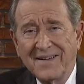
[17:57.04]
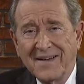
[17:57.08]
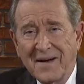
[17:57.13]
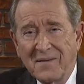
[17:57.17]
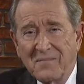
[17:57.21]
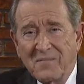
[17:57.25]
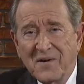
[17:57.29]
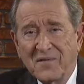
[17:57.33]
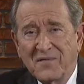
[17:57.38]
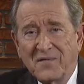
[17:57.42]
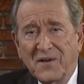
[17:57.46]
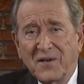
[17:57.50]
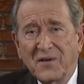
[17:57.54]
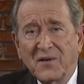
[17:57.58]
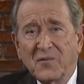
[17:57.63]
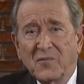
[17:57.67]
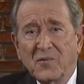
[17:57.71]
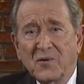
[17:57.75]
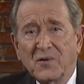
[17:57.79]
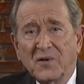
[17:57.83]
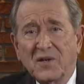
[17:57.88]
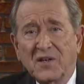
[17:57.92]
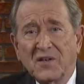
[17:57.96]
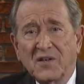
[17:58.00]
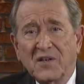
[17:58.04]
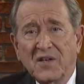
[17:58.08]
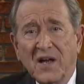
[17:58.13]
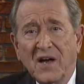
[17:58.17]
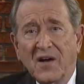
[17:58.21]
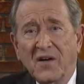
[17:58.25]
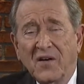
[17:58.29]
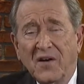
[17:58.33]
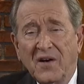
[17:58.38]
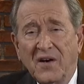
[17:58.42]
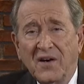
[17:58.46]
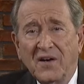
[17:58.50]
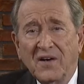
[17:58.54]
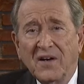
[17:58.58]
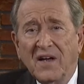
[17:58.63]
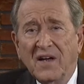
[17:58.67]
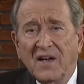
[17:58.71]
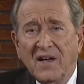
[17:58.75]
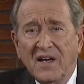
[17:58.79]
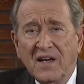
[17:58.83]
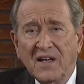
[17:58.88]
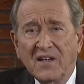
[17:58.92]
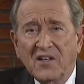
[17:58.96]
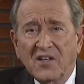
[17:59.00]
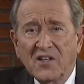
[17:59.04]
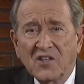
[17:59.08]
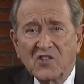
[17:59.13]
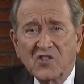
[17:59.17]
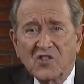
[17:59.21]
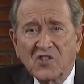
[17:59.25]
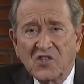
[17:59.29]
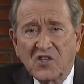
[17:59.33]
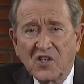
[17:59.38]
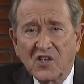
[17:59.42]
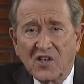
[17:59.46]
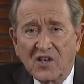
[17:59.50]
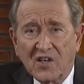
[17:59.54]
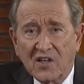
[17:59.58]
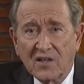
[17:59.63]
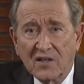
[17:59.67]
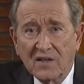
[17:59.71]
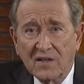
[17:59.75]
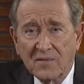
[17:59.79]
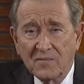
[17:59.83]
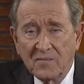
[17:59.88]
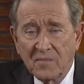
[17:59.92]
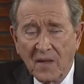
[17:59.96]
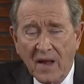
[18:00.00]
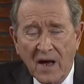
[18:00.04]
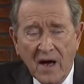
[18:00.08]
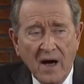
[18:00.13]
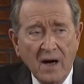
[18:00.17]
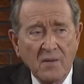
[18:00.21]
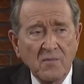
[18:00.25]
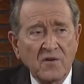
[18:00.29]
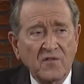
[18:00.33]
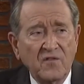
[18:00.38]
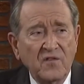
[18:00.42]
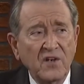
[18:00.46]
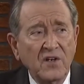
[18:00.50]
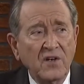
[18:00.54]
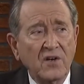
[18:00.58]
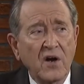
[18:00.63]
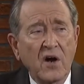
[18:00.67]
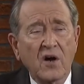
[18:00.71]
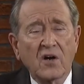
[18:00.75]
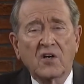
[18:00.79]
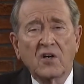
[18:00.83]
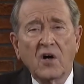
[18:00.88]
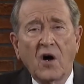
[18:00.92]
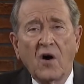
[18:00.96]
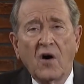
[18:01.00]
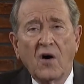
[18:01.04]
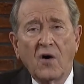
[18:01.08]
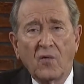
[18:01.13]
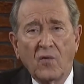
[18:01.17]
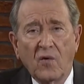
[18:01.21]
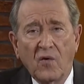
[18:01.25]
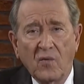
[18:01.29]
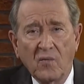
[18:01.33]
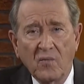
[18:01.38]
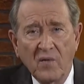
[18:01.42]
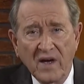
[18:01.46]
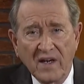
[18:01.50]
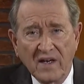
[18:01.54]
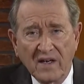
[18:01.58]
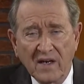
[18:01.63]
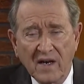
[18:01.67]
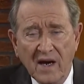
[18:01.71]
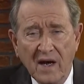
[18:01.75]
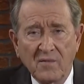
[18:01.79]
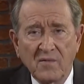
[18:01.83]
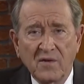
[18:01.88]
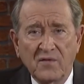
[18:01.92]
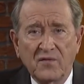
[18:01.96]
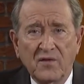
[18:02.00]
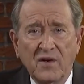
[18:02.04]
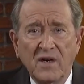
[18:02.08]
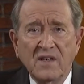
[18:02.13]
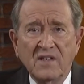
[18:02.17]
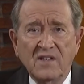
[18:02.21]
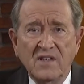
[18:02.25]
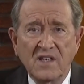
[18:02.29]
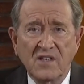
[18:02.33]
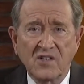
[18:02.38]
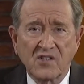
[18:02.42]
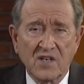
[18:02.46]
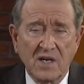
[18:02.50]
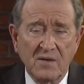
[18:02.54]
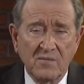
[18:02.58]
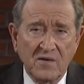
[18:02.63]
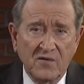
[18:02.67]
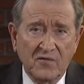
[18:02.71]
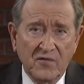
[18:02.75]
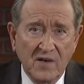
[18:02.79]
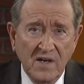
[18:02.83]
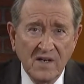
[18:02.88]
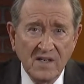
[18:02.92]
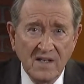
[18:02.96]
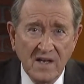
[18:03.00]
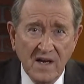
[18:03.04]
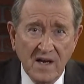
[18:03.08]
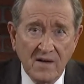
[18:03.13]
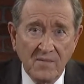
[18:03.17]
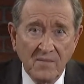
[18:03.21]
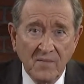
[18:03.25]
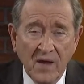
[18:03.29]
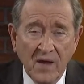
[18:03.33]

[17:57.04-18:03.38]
I'm afeared we'll get down there and get stuck. I'm afeared our car won't make it. I'm afraid this. I'm afraid that.